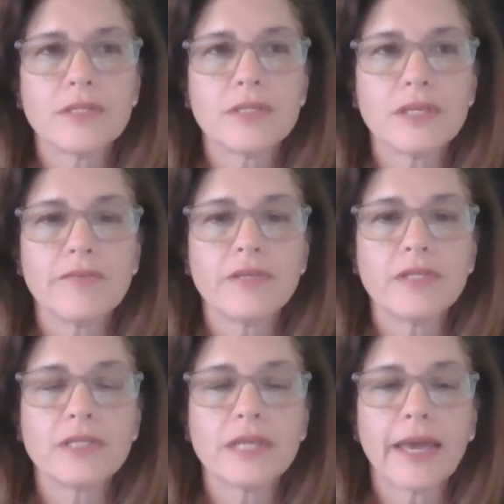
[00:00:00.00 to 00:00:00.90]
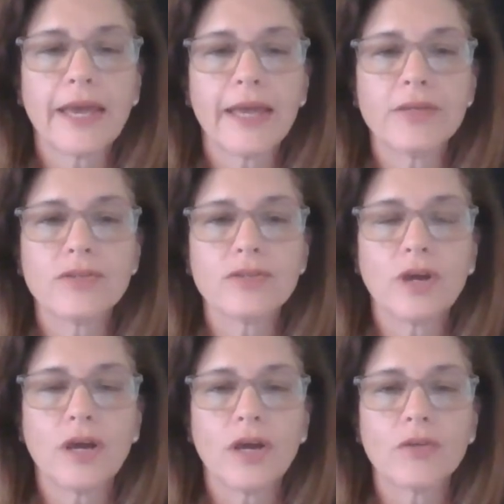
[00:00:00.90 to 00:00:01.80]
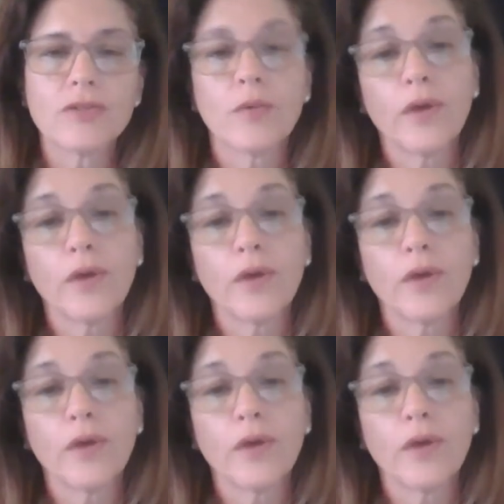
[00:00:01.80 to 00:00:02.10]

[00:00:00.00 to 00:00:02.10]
Stevens has some